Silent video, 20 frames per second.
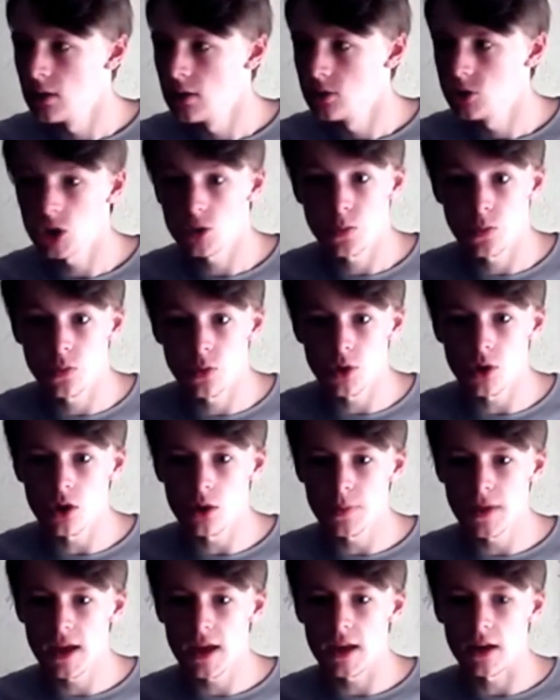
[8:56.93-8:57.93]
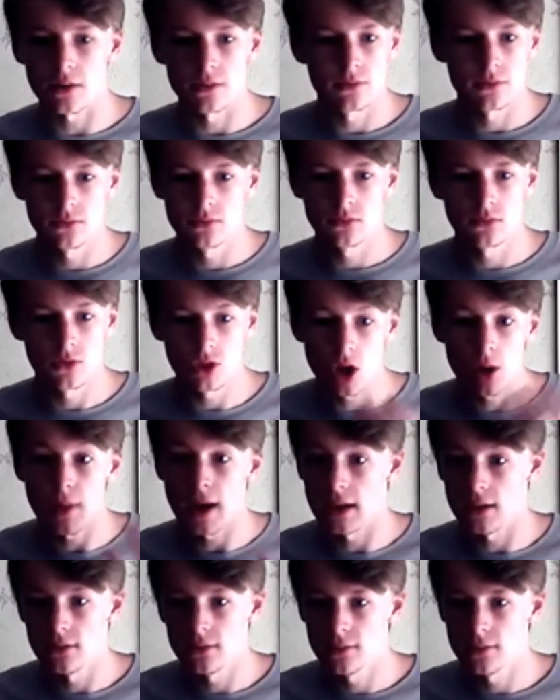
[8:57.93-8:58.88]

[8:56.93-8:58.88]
Just before you go to bed. Yummy.